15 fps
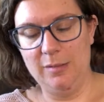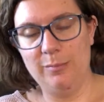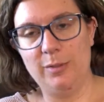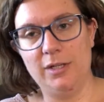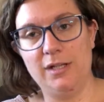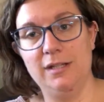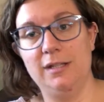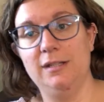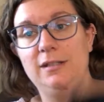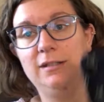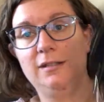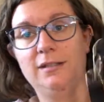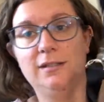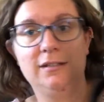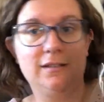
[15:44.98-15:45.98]
put it in
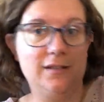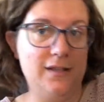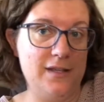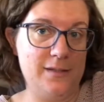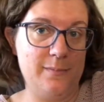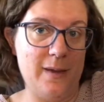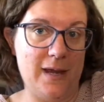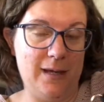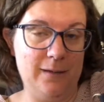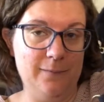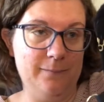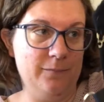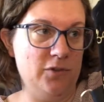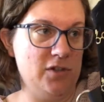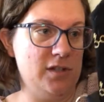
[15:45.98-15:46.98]
this bag,
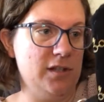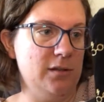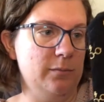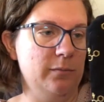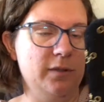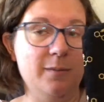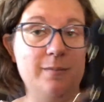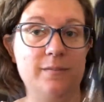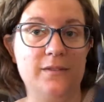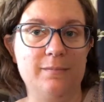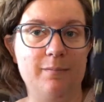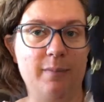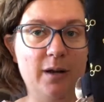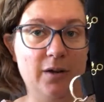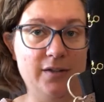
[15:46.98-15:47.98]
just the
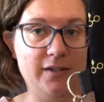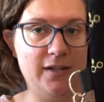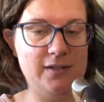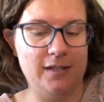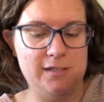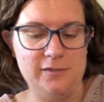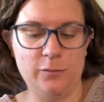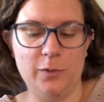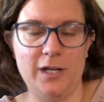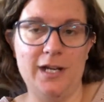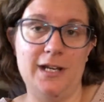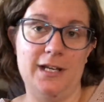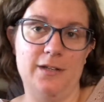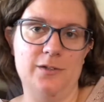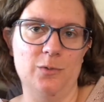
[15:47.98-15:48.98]
bare necessities of what I
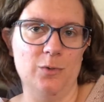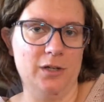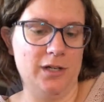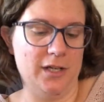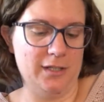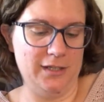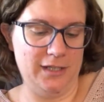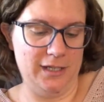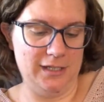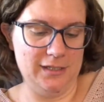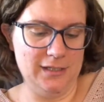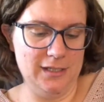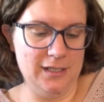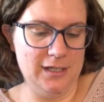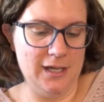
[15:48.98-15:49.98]
needed to work on the
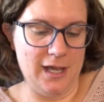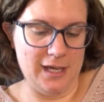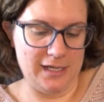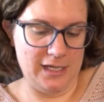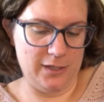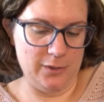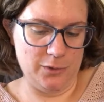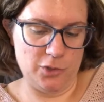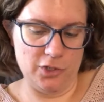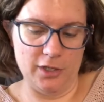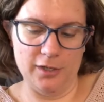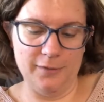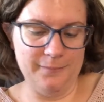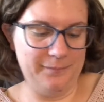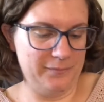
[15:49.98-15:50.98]
Akiko
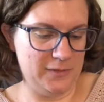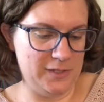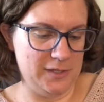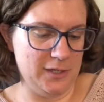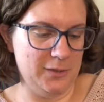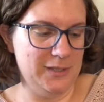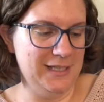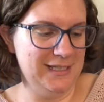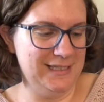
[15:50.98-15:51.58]
shawl. So